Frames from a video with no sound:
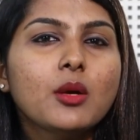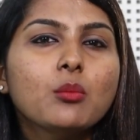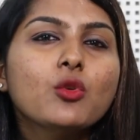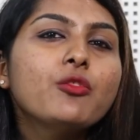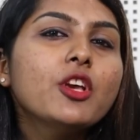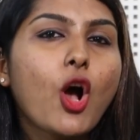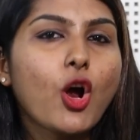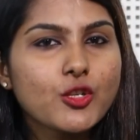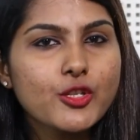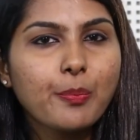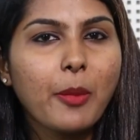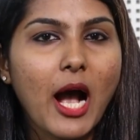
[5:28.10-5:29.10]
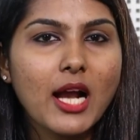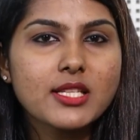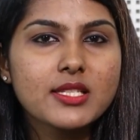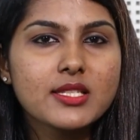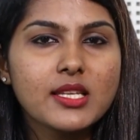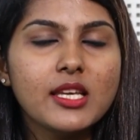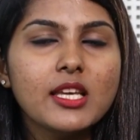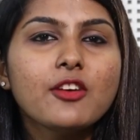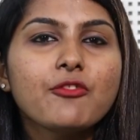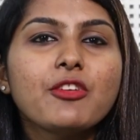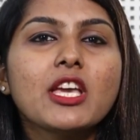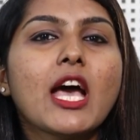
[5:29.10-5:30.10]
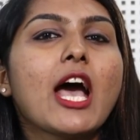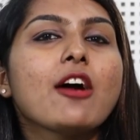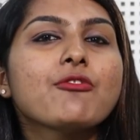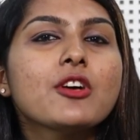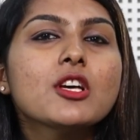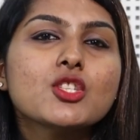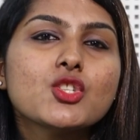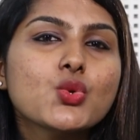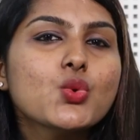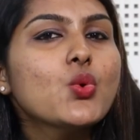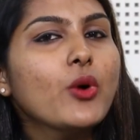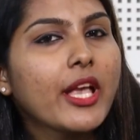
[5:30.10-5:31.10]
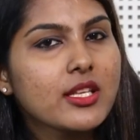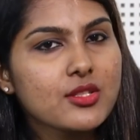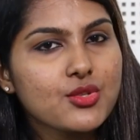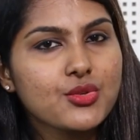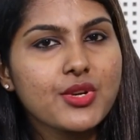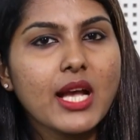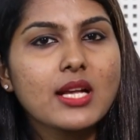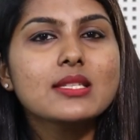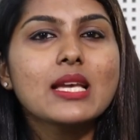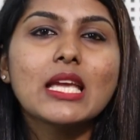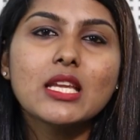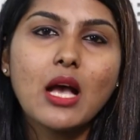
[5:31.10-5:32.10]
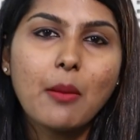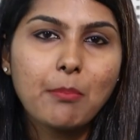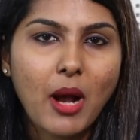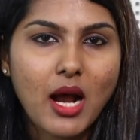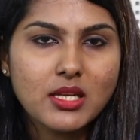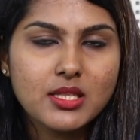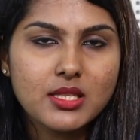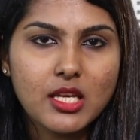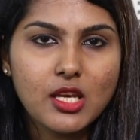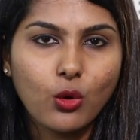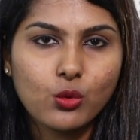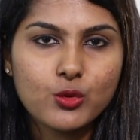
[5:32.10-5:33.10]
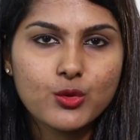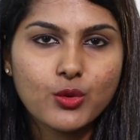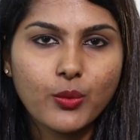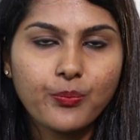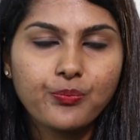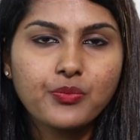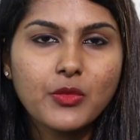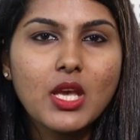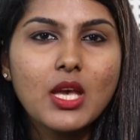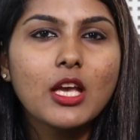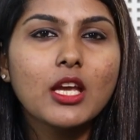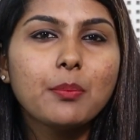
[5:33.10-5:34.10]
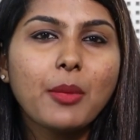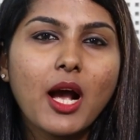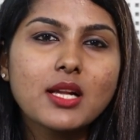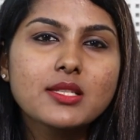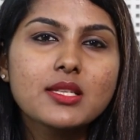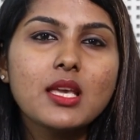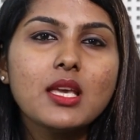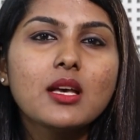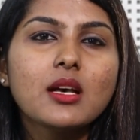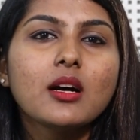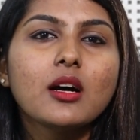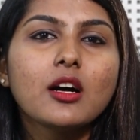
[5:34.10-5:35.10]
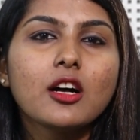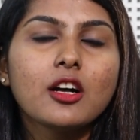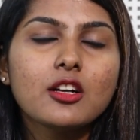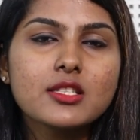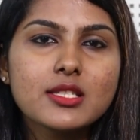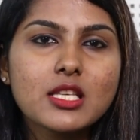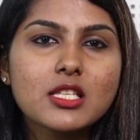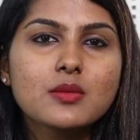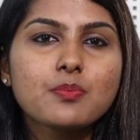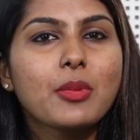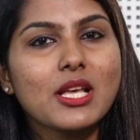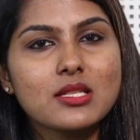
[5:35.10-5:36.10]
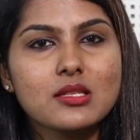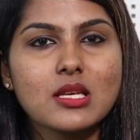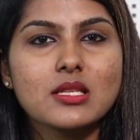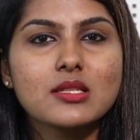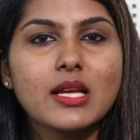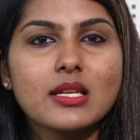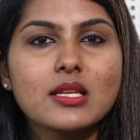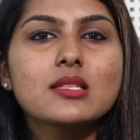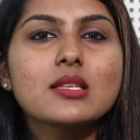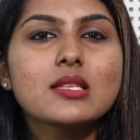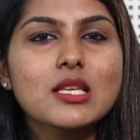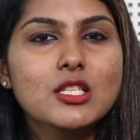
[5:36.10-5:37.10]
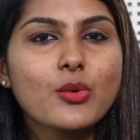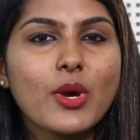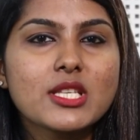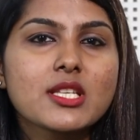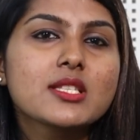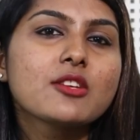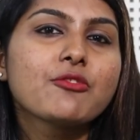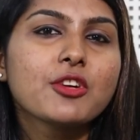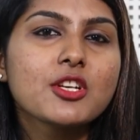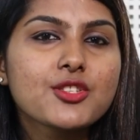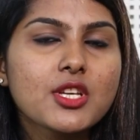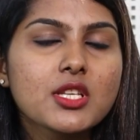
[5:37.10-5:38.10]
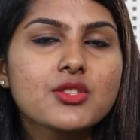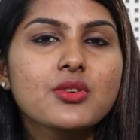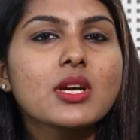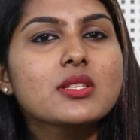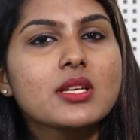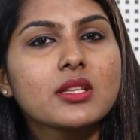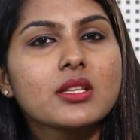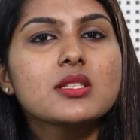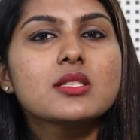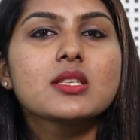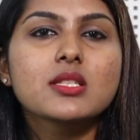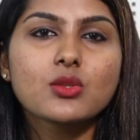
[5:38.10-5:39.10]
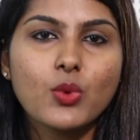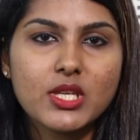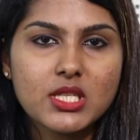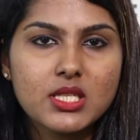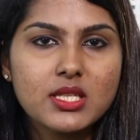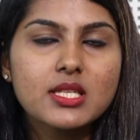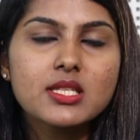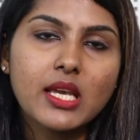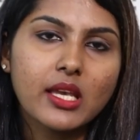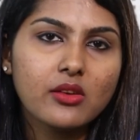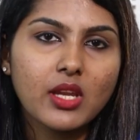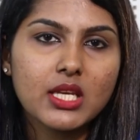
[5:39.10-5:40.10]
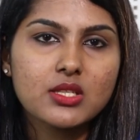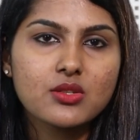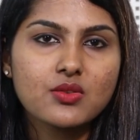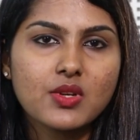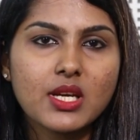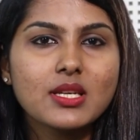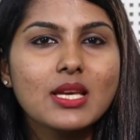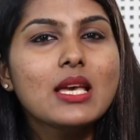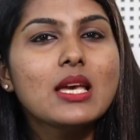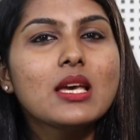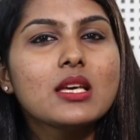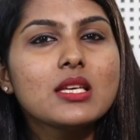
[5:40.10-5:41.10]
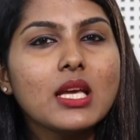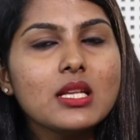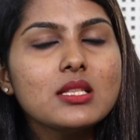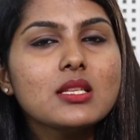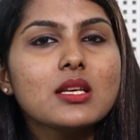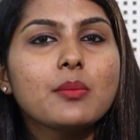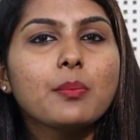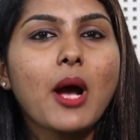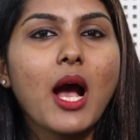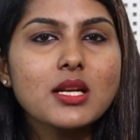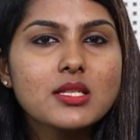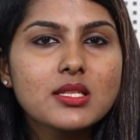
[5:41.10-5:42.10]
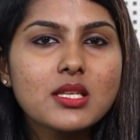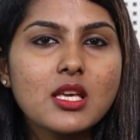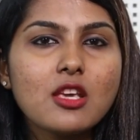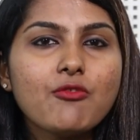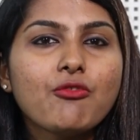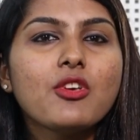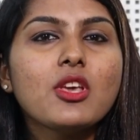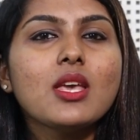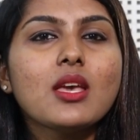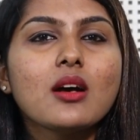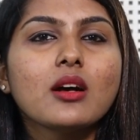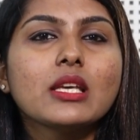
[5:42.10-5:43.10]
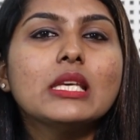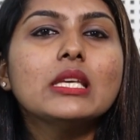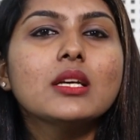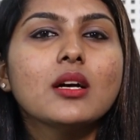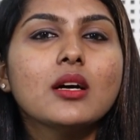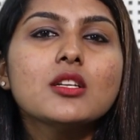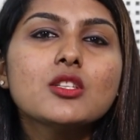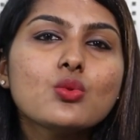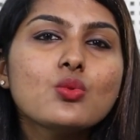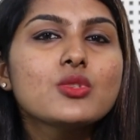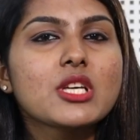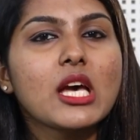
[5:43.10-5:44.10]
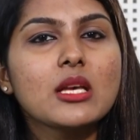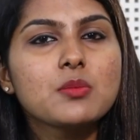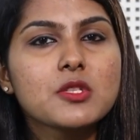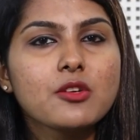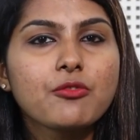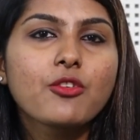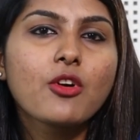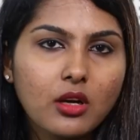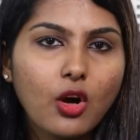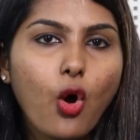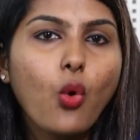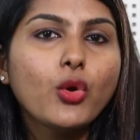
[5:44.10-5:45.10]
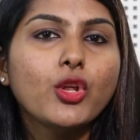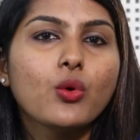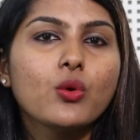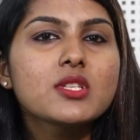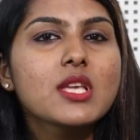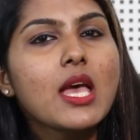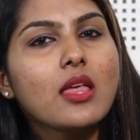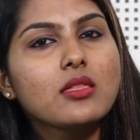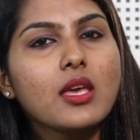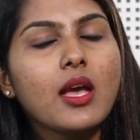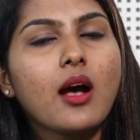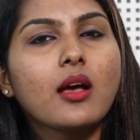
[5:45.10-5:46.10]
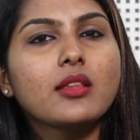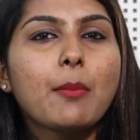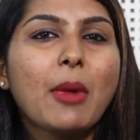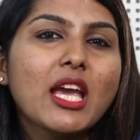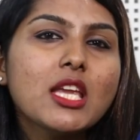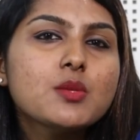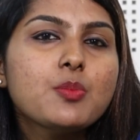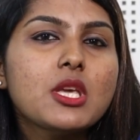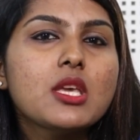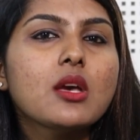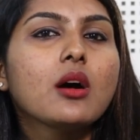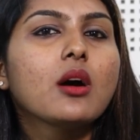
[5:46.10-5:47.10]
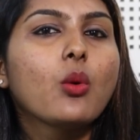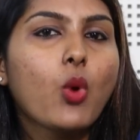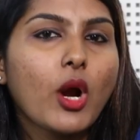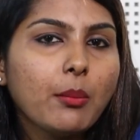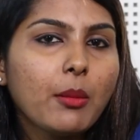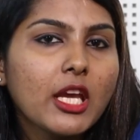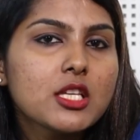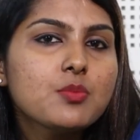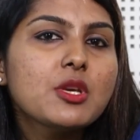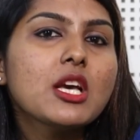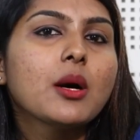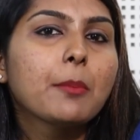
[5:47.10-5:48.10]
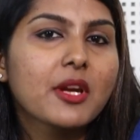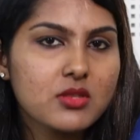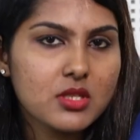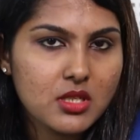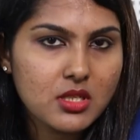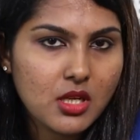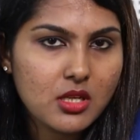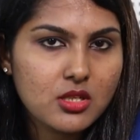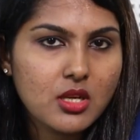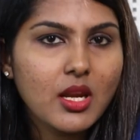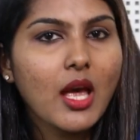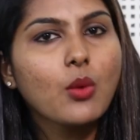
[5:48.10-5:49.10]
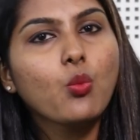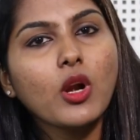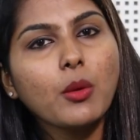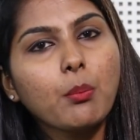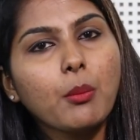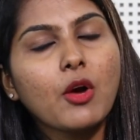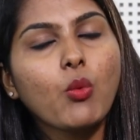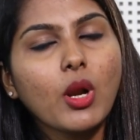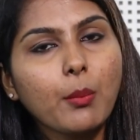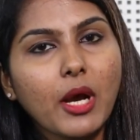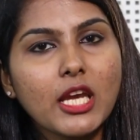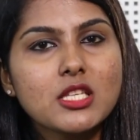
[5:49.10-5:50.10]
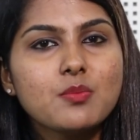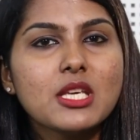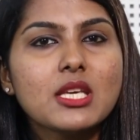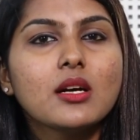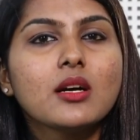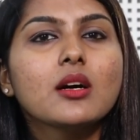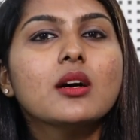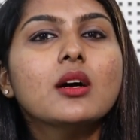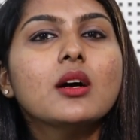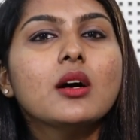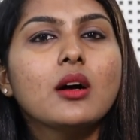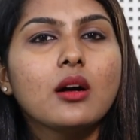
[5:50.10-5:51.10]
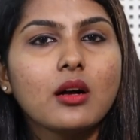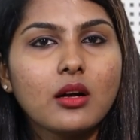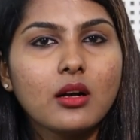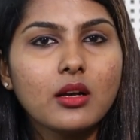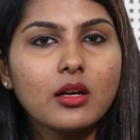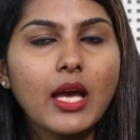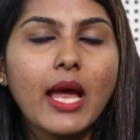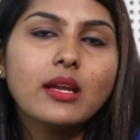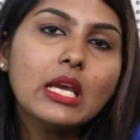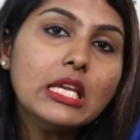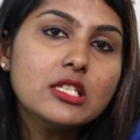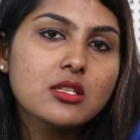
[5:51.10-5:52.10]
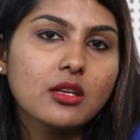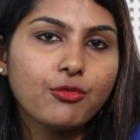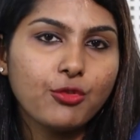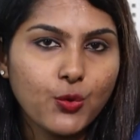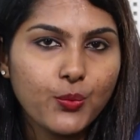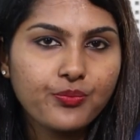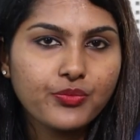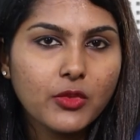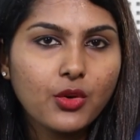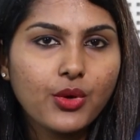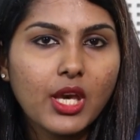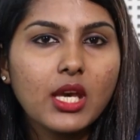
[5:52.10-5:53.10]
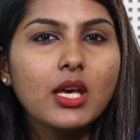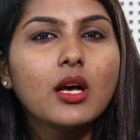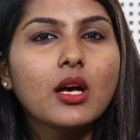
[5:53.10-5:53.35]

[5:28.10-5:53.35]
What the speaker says: Moving on to part C, we have 2 extracts in part C also. In part C, 6 plus 6, that is 6 questions in first extract, another 6 questions in the second extract. In part C, we hear 2 types of audios. They might be one might be a presentation and one might be an interview. Okay,